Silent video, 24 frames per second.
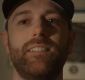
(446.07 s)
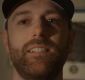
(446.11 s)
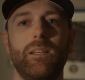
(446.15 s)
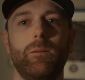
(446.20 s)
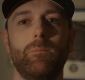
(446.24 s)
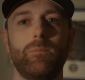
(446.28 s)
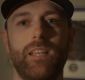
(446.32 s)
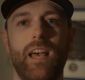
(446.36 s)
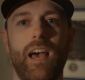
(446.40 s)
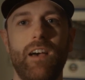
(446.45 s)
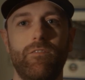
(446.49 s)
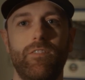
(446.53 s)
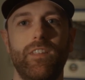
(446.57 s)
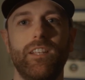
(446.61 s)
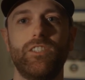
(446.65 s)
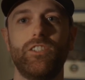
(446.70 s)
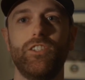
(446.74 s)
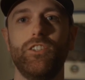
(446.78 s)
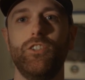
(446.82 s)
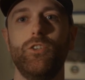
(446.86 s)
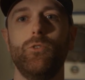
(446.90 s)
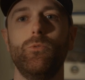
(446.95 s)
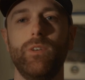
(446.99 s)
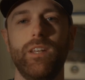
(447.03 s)
teams have this
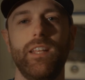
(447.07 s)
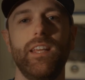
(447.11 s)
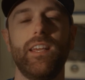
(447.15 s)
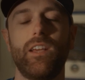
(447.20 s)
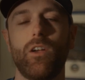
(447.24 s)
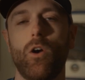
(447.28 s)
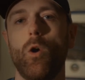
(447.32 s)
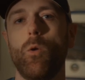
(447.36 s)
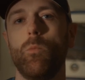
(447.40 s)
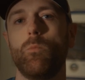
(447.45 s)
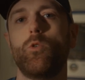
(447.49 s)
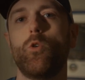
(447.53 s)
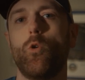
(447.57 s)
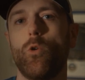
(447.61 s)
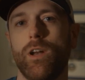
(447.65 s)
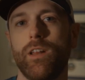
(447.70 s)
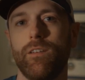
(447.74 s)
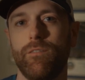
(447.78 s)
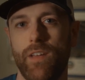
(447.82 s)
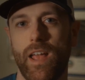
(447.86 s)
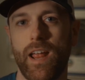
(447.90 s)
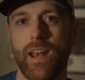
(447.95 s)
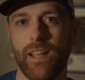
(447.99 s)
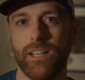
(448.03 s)
unique home court
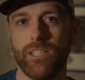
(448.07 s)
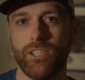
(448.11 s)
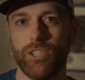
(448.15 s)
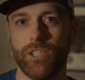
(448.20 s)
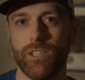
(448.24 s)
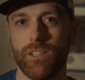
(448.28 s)
advantage?